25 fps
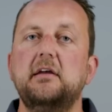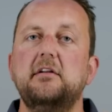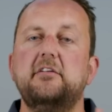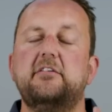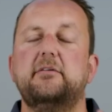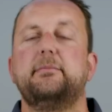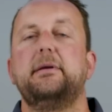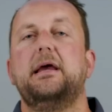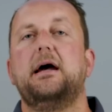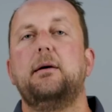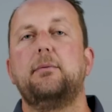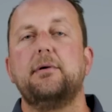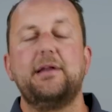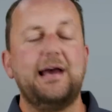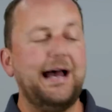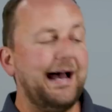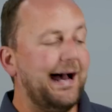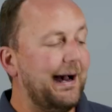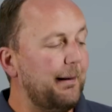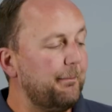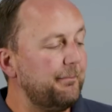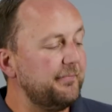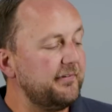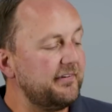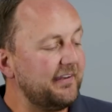to be able to
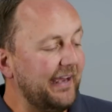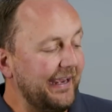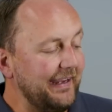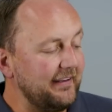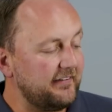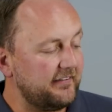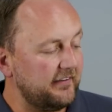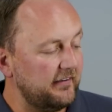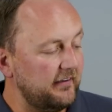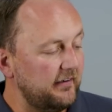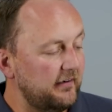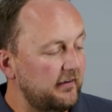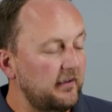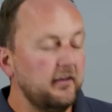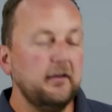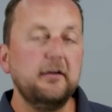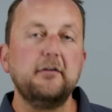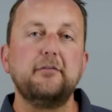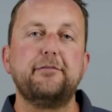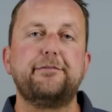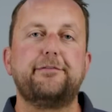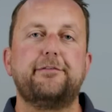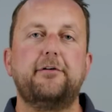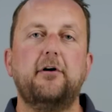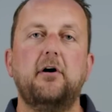update it
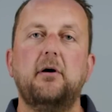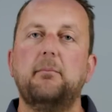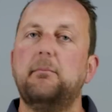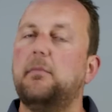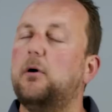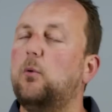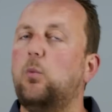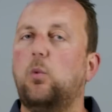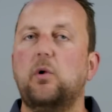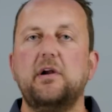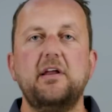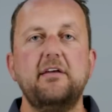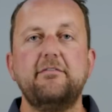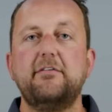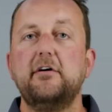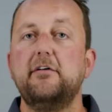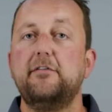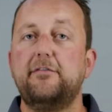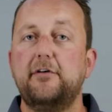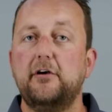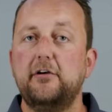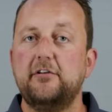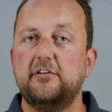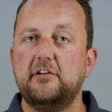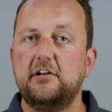from whatever
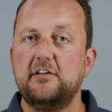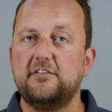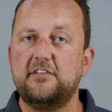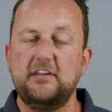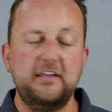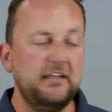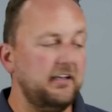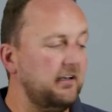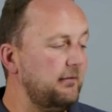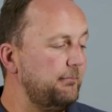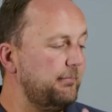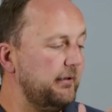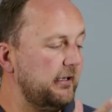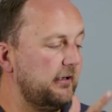version it's in,